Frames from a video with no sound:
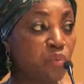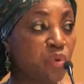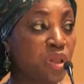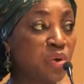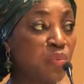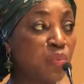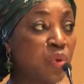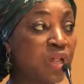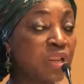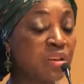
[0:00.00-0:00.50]

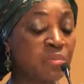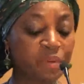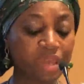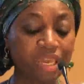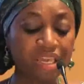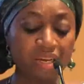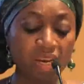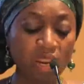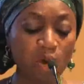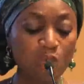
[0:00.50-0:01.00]
We will
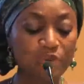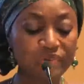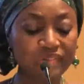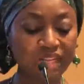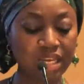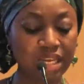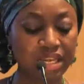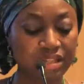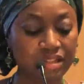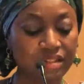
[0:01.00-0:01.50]
be
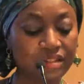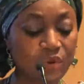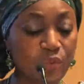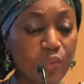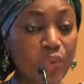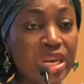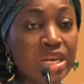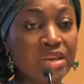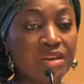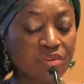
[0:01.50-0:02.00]
closing
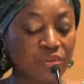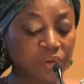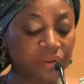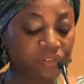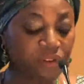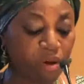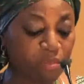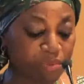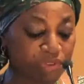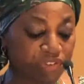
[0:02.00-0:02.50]
the
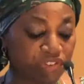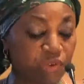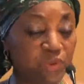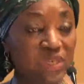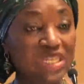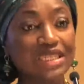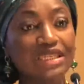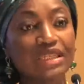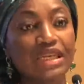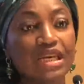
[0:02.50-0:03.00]
window of
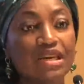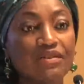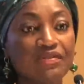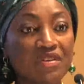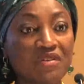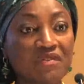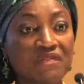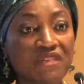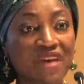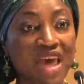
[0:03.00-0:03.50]
opportunity
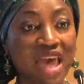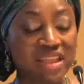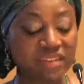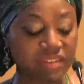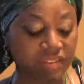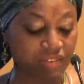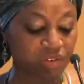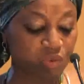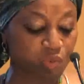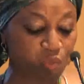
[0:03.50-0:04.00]
if the
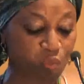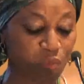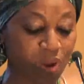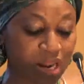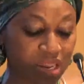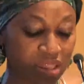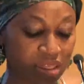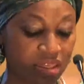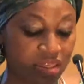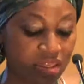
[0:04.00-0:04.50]
vast
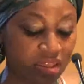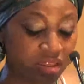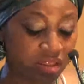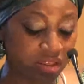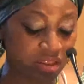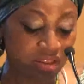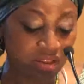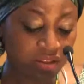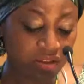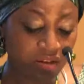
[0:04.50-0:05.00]
wealth
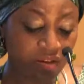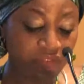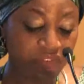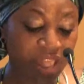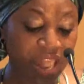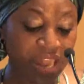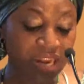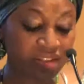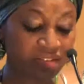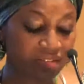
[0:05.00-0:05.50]

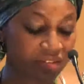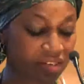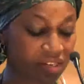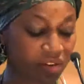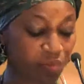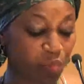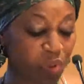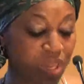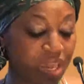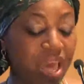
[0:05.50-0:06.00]
of
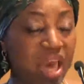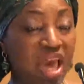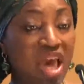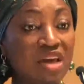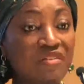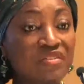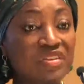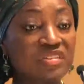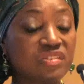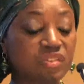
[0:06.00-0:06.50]
energy that we
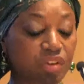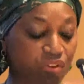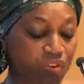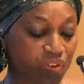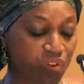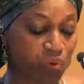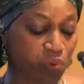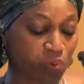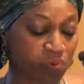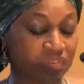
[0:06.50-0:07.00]
have is
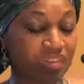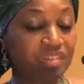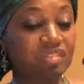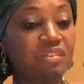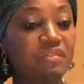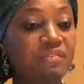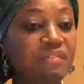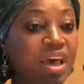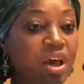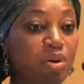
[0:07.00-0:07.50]
not used
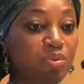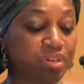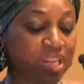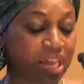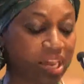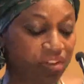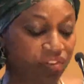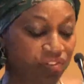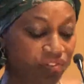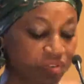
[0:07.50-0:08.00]
as a
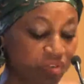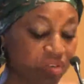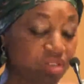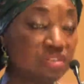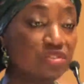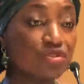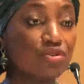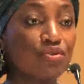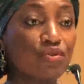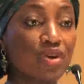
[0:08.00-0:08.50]

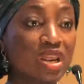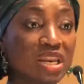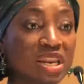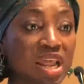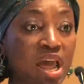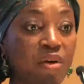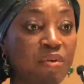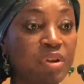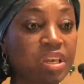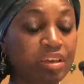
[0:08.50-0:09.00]
foundation to
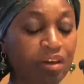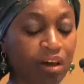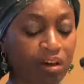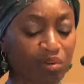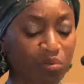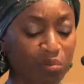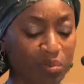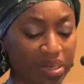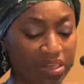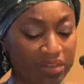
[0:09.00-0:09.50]
green our
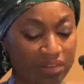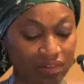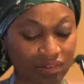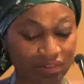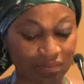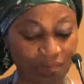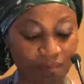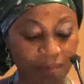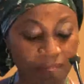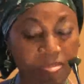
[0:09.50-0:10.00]

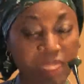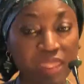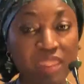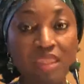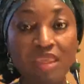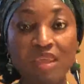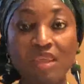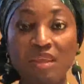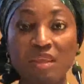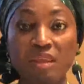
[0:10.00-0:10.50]
economies.
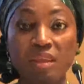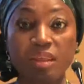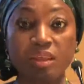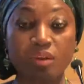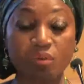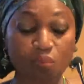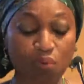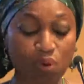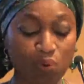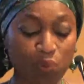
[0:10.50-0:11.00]

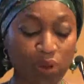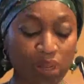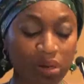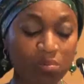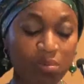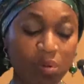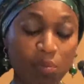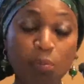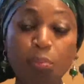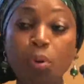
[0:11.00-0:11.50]
We
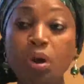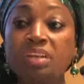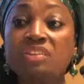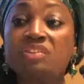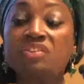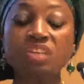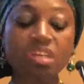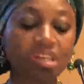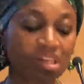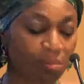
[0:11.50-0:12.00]
will be
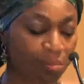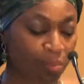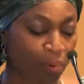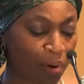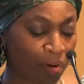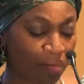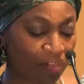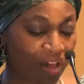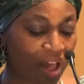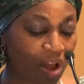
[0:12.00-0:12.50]
punching
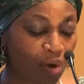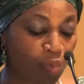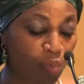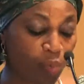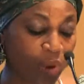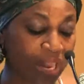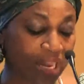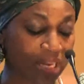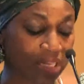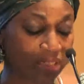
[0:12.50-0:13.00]
above
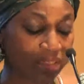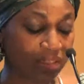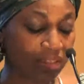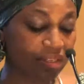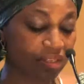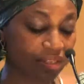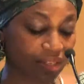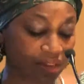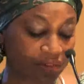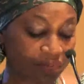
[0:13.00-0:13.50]
our
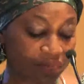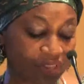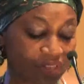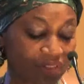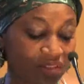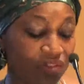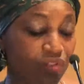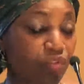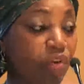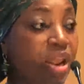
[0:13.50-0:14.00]
weight if
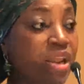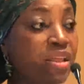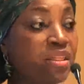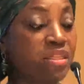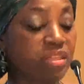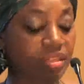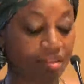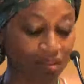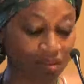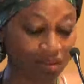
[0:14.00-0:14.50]
the strength